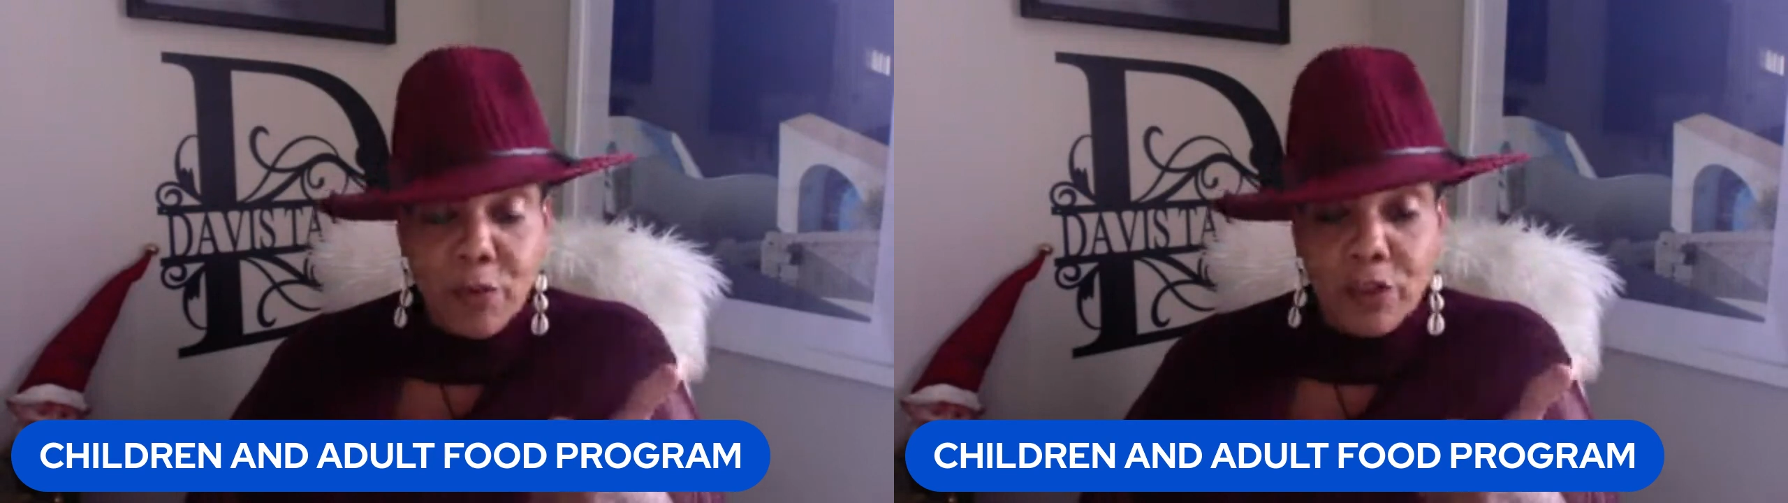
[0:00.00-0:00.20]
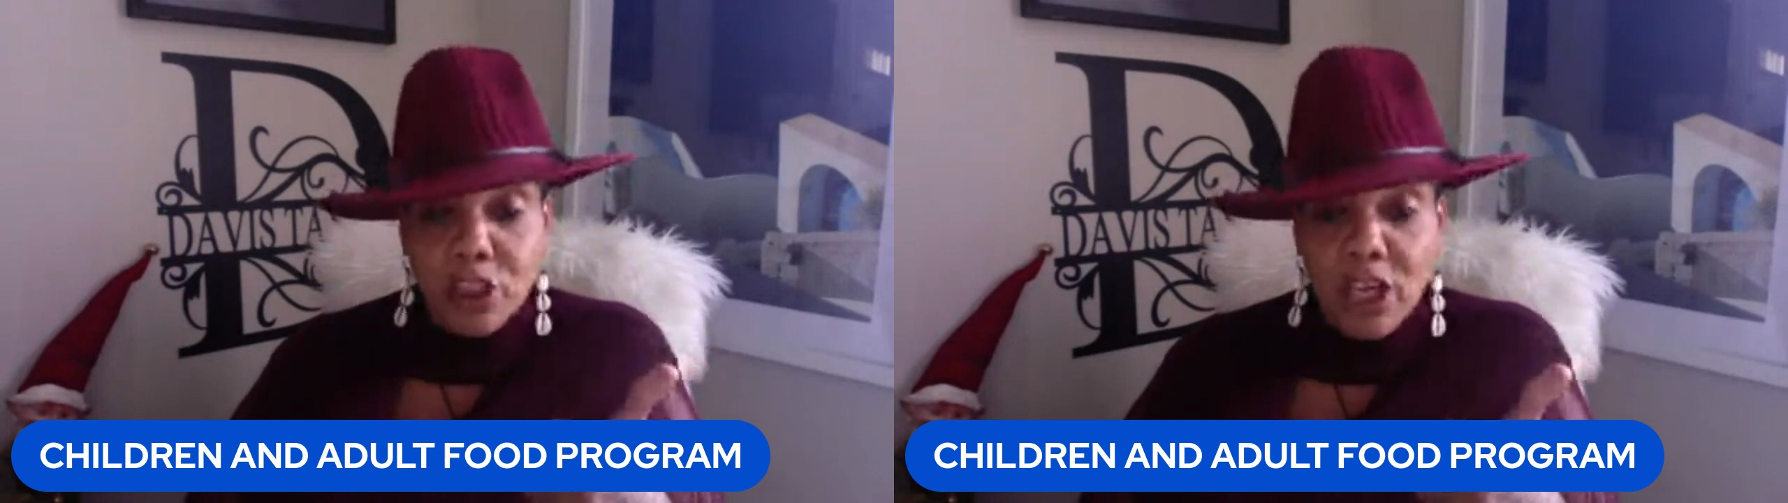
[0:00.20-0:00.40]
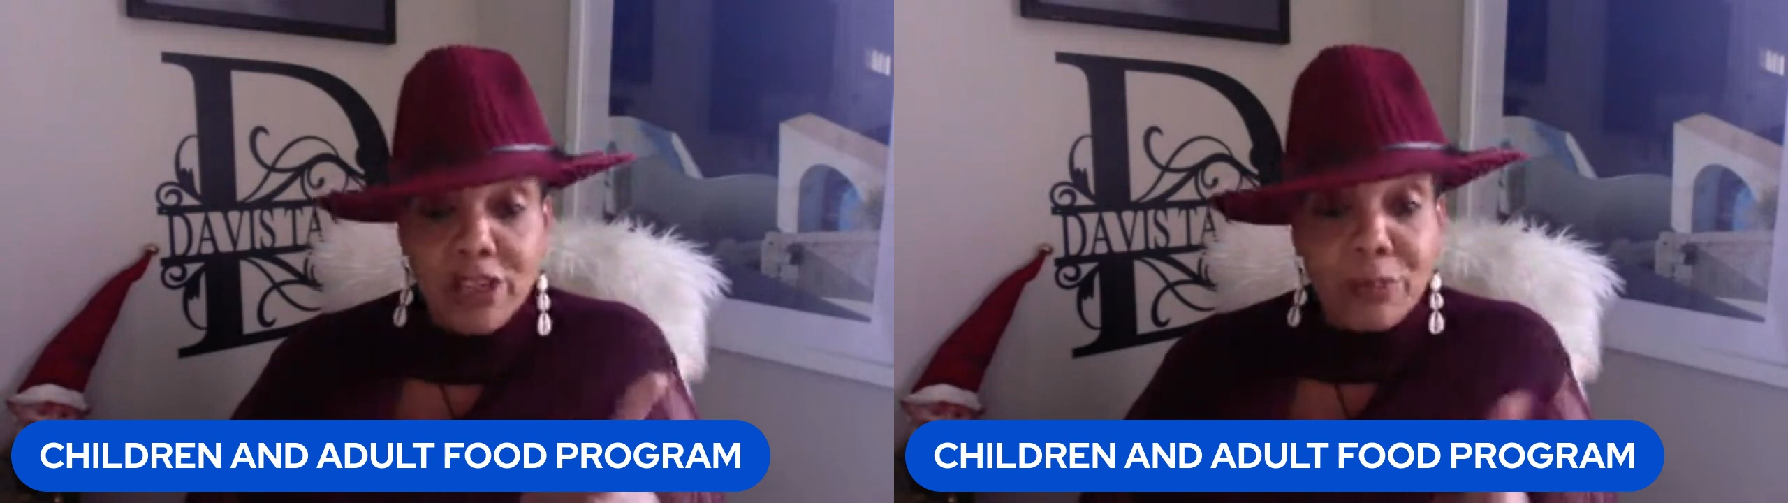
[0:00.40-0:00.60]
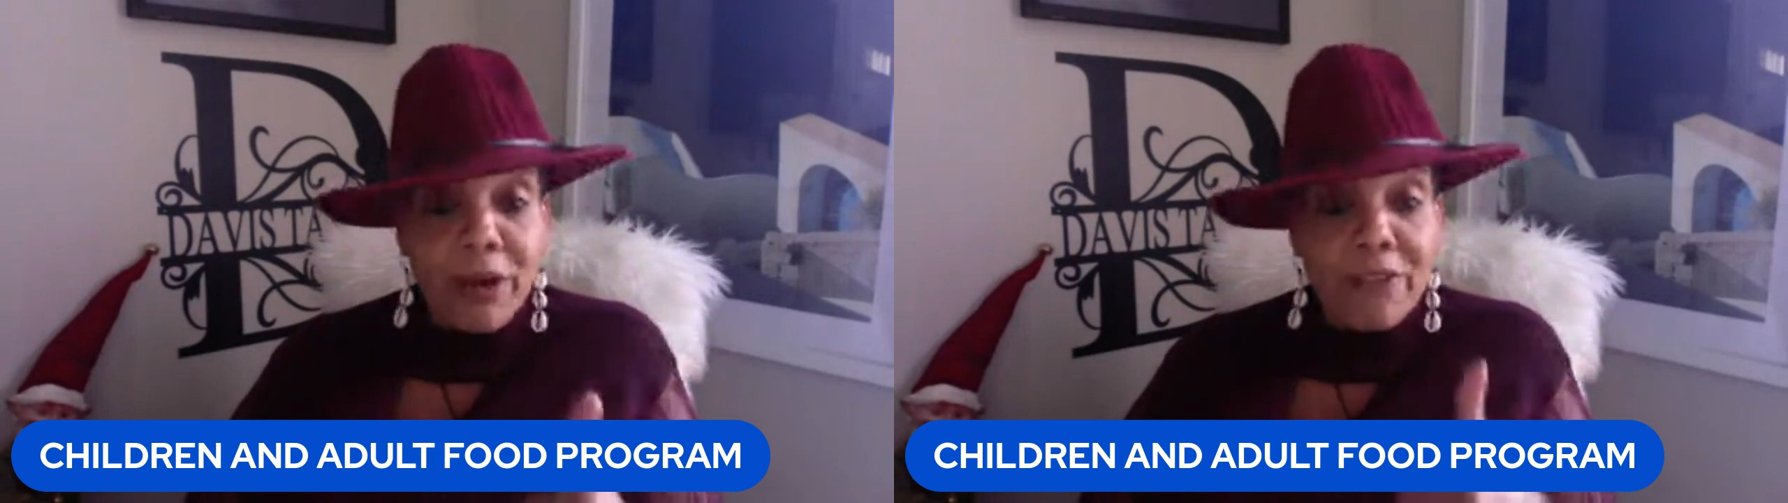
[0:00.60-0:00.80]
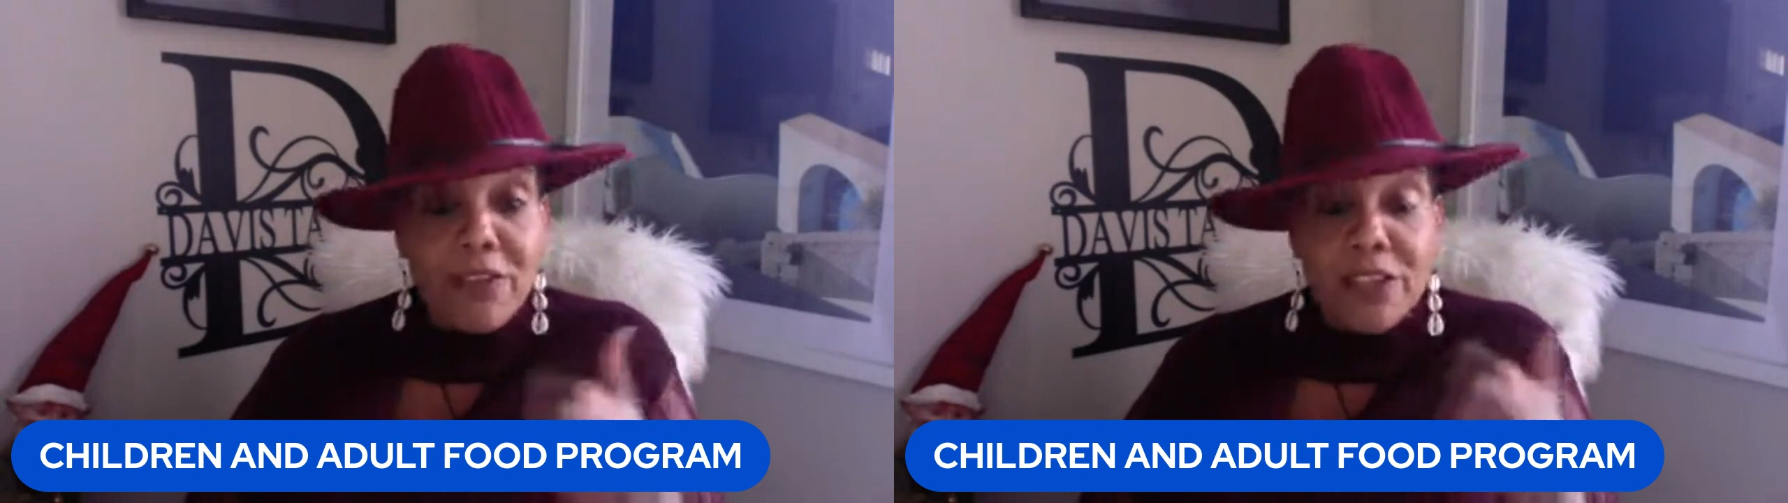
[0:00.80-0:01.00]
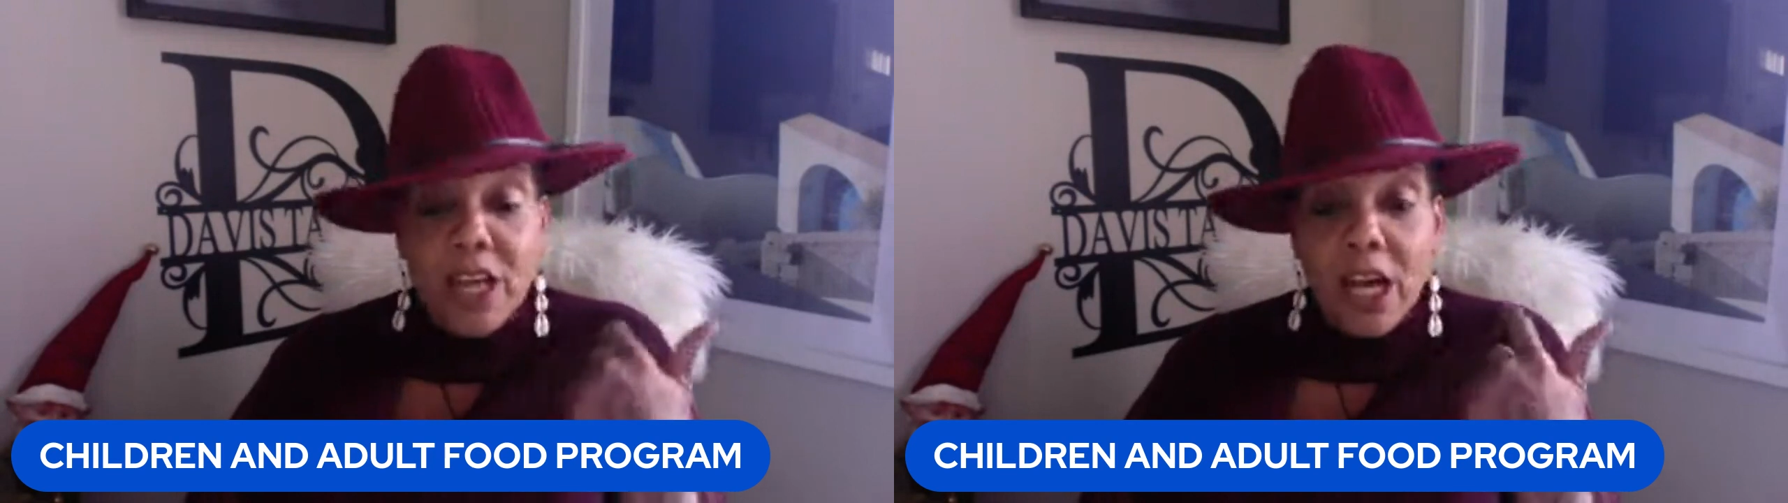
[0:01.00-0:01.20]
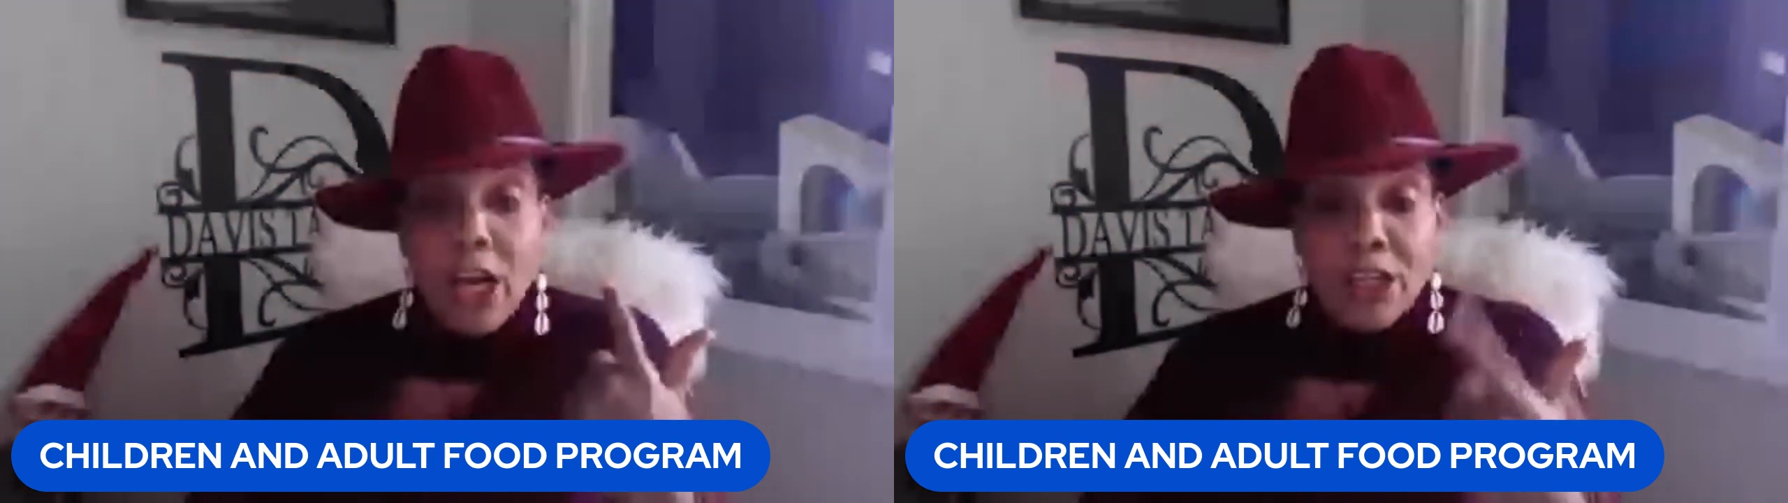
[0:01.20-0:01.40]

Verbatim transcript: for the child's breakfast,